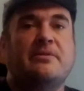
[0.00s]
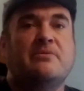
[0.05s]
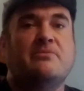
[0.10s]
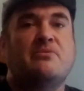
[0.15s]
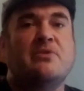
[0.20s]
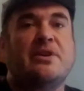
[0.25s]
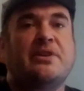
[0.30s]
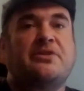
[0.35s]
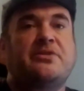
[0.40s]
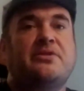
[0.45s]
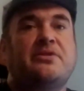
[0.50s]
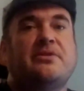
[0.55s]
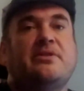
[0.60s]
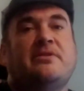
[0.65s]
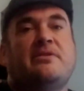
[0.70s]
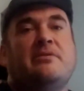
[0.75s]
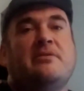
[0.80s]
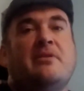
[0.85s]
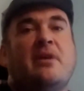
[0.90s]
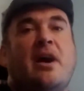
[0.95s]
which
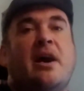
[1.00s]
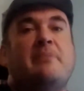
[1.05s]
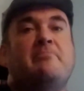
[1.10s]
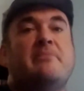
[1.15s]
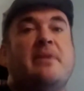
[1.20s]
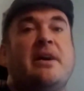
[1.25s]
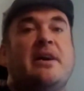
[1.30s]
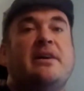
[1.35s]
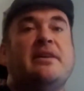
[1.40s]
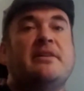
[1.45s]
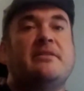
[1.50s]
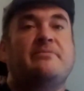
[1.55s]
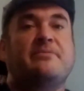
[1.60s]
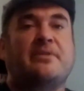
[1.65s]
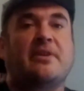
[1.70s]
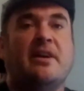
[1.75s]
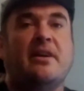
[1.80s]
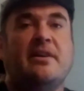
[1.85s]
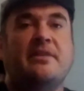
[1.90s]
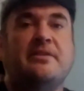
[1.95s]
I may have
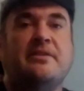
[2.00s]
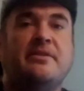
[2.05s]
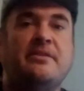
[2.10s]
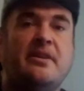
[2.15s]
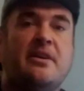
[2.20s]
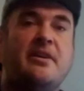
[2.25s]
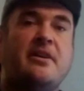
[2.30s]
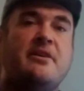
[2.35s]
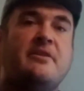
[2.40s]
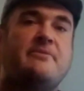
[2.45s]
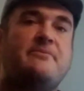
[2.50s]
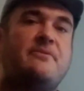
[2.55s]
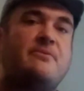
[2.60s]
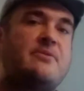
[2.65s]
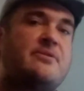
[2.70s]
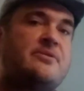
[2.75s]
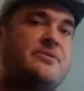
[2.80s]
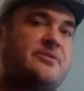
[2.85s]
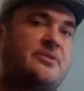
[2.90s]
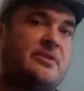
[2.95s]
gotten
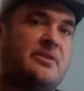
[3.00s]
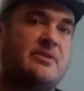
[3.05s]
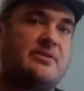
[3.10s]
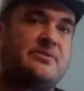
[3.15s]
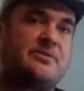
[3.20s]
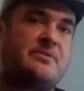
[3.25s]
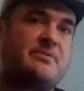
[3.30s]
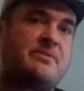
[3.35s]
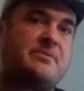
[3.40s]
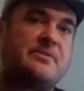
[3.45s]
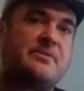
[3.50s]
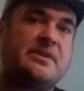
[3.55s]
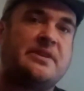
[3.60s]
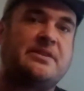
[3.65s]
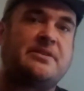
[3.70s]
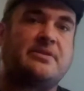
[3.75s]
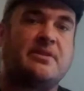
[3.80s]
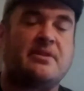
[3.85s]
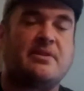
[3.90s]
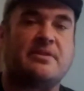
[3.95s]
4 stars or 3
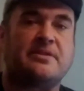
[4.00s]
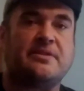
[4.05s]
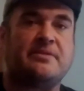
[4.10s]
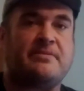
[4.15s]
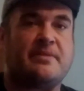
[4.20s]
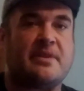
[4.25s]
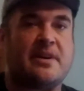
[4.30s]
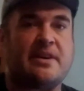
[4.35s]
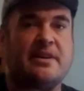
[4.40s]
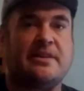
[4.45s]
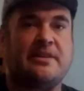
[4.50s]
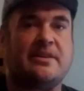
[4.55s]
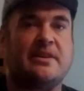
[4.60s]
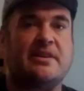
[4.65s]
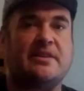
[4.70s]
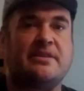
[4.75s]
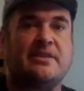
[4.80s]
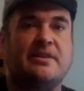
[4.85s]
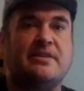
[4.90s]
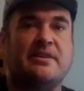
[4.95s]
stars if I had
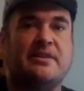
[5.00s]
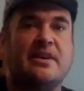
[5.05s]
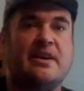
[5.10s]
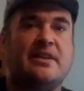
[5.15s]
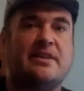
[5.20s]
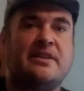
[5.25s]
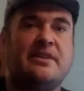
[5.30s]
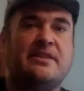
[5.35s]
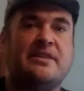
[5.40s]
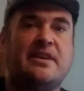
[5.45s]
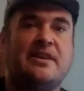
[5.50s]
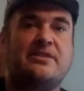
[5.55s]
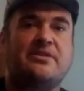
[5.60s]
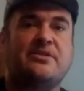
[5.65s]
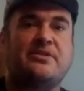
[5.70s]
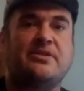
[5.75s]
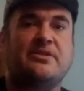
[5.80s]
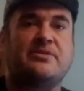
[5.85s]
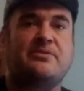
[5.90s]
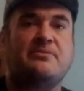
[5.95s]
not done that. And
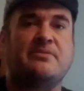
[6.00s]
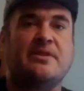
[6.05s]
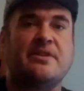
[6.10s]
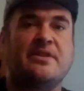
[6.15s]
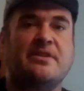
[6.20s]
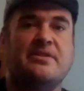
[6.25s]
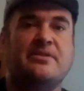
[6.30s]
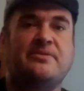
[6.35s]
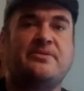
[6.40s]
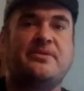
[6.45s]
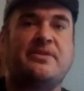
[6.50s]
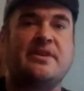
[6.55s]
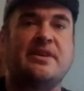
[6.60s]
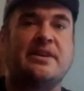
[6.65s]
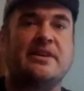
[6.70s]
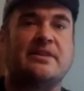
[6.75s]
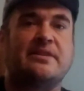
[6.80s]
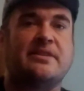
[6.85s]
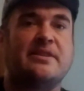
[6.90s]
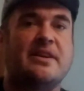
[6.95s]
that's just one of those
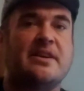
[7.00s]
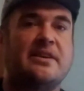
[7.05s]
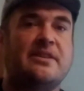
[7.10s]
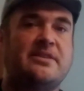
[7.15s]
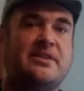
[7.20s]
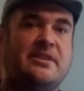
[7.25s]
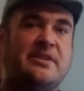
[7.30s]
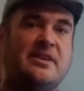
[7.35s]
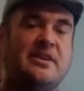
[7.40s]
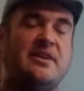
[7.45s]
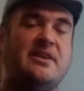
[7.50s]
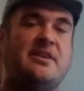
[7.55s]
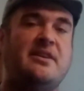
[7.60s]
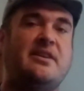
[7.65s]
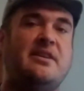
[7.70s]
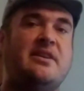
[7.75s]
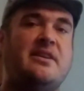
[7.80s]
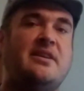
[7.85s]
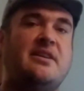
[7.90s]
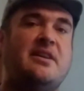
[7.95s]
things that
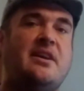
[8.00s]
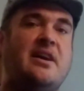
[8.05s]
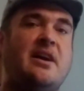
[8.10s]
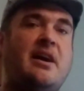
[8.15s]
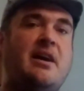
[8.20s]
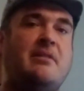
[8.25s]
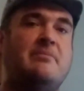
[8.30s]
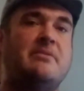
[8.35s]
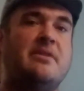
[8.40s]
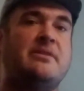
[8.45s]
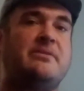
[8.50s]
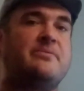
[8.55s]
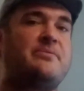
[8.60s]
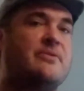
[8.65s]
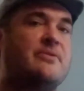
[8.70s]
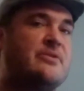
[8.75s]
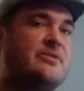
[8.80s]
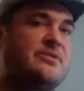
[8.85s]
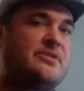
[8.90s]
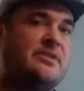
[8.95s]

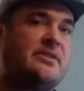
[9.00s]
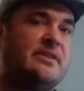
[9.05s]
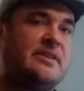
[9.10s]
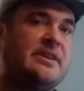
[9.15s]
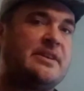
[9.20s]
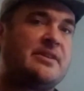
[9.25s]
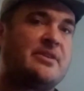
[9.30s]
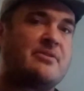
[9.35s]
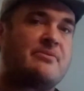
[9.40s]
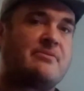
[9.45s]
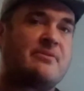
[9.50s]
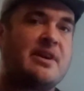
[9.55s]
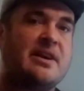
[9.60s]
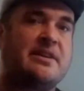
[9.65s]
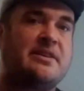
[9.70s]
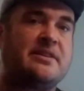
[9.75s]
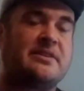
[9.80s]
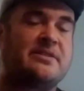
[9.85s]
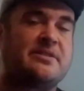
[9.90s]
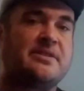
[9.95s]
unfortunately their
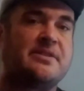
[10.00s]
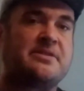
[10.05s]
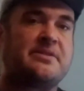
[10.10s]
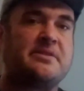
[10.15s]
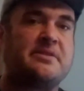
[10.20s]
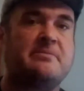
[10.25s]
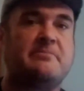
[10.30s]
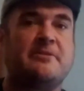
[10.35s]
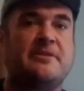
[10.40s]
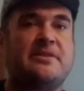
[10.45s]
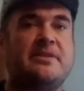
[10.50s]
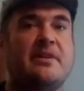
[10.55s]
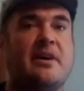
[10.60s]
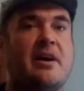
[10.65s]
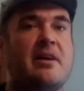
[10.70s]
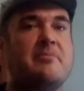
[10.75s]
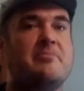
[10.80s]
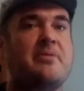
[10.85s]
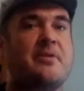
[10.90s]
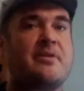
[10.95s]
rating system is
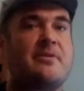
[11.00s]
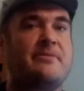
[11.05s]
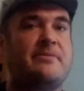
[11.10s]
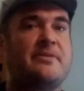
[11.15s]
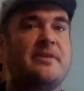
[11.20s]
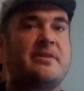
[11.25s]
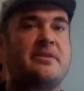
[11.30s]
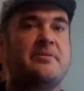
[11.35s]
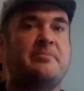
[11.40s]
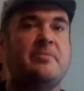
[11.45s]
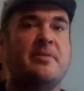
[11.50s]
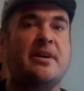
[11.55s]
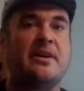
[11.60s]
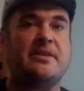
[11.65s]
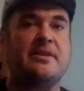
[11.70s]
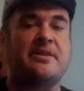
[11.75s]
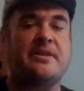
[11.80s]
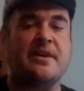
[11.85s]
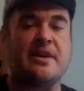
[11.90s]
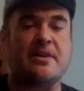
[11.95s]
not perfect,
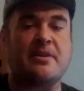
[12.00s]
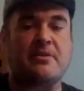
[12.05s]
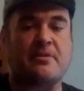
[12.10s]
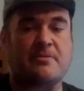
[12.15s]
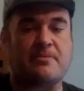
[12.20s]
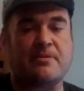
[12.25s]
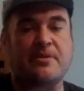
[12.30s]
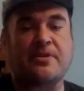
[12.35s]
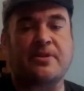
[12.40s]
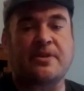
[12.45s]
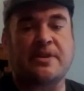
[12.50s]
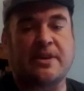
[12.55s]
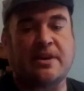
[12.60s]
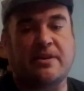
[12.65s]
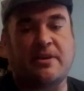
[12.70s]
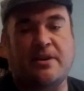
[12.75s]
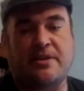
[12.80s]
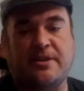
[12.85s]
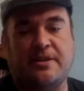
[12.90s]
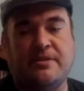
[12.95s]
but they are working
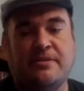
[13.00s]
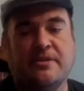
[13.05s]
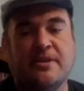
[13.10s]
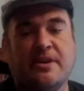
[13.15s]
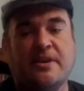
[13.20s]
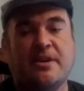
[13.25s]
on it.